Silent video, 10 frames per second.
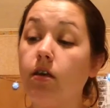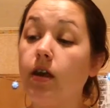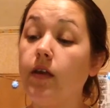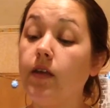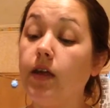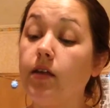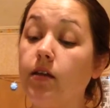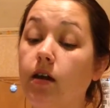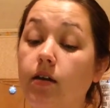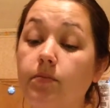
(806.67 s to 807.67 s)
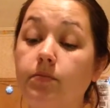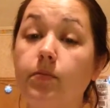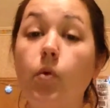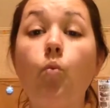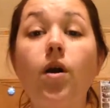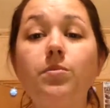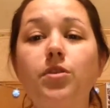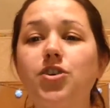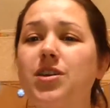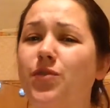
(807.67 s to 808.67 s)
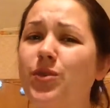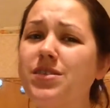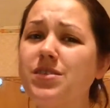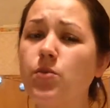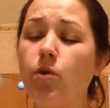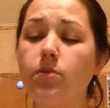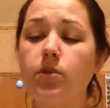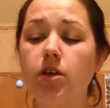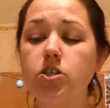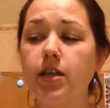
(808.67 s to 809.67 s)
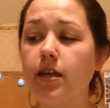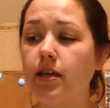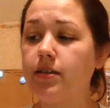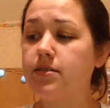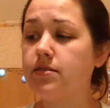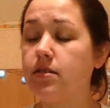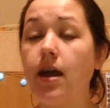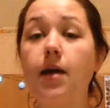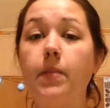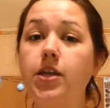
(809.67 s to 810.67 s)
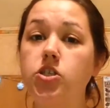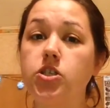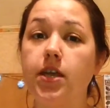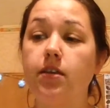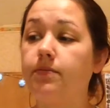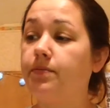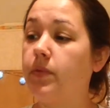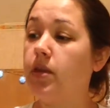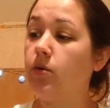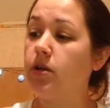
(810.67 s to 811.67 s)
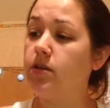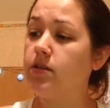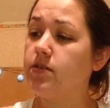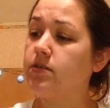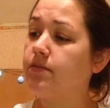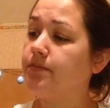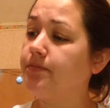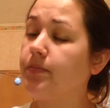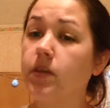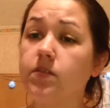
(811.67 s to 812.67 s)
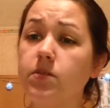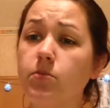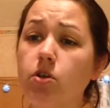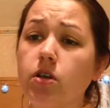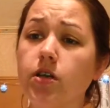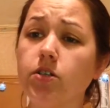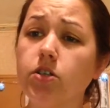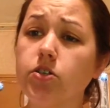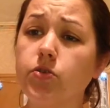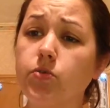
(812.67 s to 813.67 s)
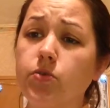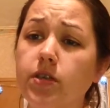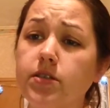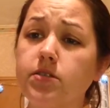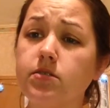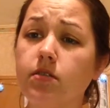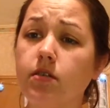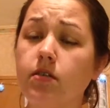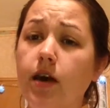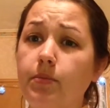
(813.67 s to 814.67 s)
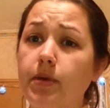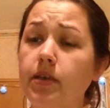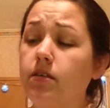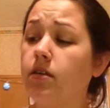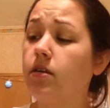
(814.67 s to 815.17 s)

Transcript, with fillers: And then um, one blush. I've only seen one blush, and it's not my shade. It was oh. similar in color to this hot pink,